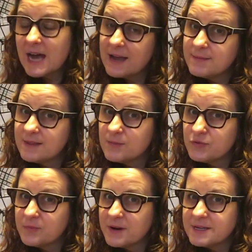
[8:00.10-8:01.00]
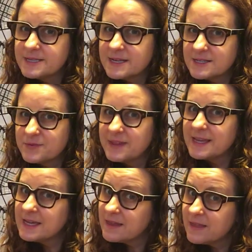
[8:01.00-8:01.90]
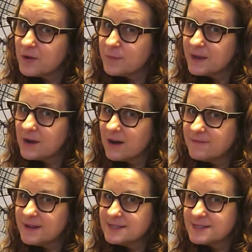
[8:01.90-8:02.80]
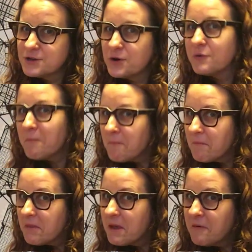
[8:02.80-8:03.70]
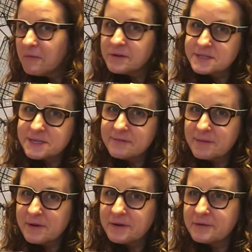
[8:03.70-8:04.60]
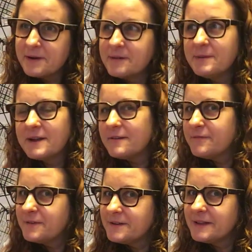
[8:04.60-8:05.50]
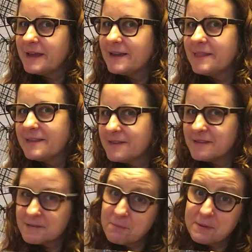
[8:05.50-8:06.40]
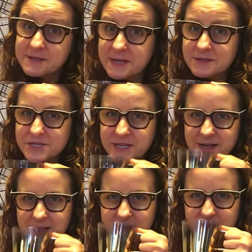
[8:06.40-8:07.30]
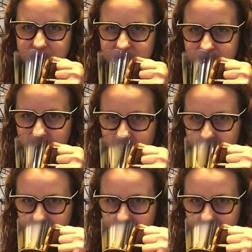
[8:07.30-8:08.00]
time these blueberry scents with like Ethiopian coffees. So we'll see if I'm right or wrong, but I feel like this is potentially an Ethiopian.